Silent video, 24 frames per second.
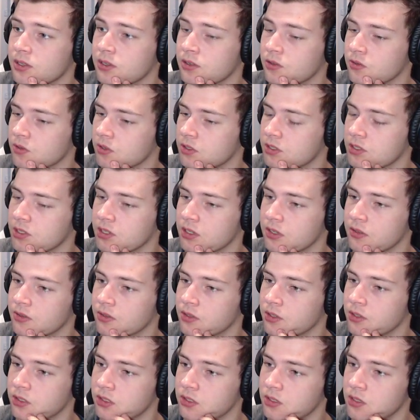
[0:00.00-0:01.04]
Increasing.
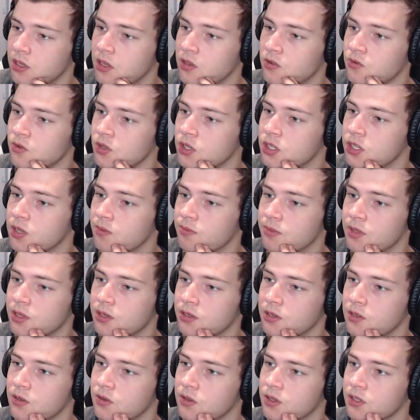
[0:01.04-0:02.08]
Let's increase something,
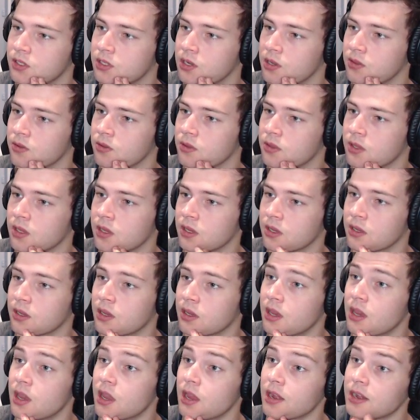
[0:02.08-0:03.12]
decrease another thing.
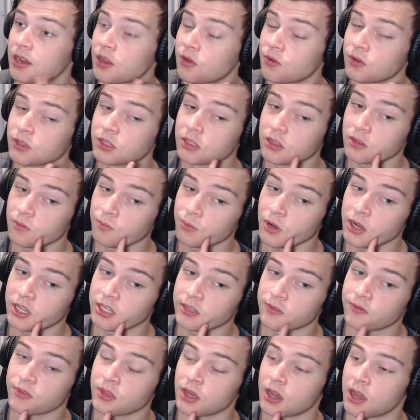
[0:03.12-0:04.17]
Decrease the
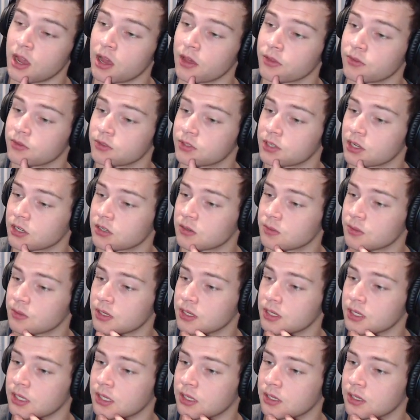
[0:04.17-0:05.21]
price of thaw, that's actually pretty
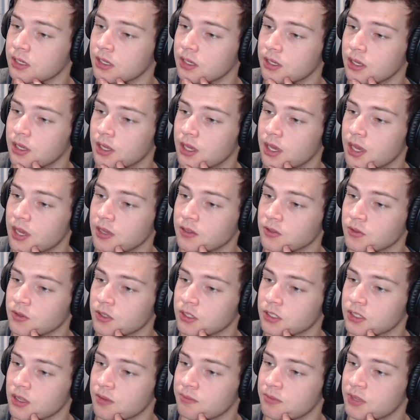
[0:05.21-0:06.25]
neat.
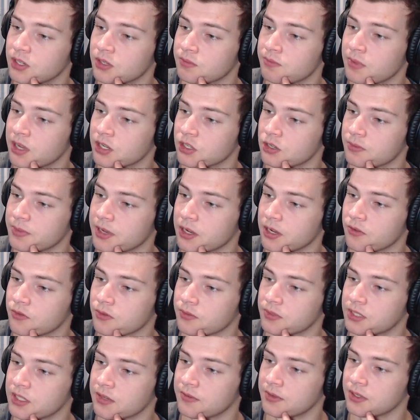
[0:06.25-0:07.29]
Increased magical power
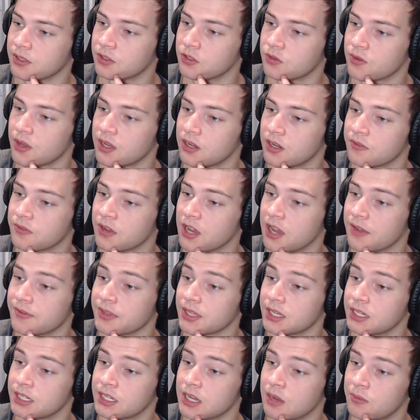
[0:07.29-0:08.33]
from 70 to 85, and
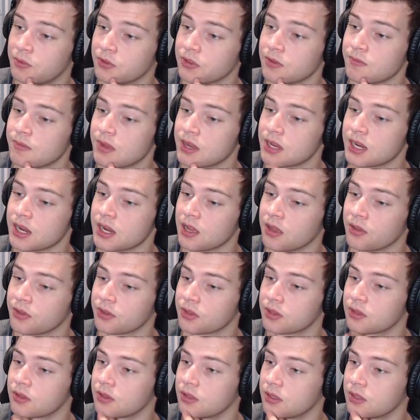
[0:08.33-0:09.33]
they doubled the minion health.